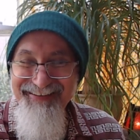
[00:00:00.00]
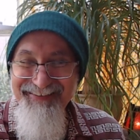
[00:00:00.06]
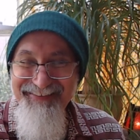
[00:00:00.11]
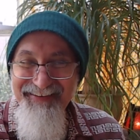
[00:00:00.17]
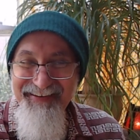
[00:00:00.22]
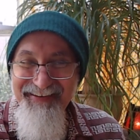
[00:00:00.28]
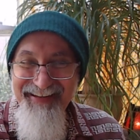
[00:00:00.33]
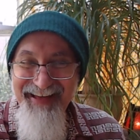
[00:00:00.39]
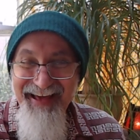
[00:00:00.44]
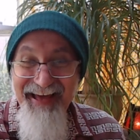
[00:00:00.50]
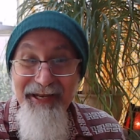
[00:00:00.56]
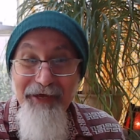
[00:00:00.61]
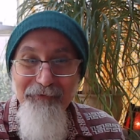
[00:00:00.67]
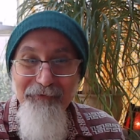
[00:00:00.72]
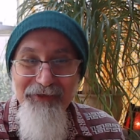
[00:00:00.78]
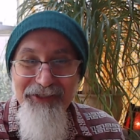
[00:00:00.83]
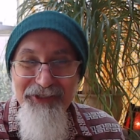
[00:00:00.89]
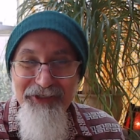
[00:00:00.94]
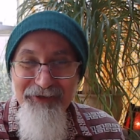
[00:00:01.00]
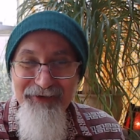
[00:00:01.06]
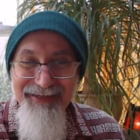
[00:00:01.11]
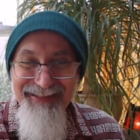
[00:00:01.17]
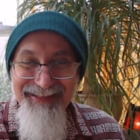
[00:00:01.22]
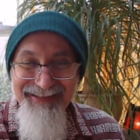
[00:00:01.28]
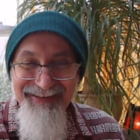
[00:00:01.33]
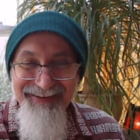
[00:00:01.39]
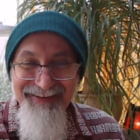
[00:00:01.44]
right? NFT
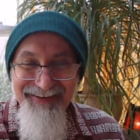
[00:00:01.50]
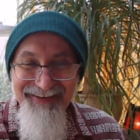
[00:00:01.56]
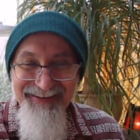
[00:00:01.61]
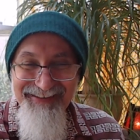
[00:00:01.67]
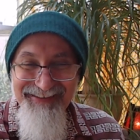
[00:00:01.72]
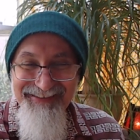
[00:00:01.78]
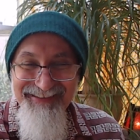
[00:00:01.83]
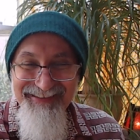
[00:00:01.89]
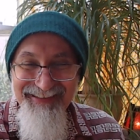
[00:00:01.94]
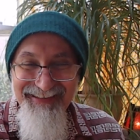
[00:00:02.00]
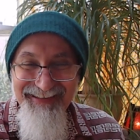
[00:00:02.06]
trading cards.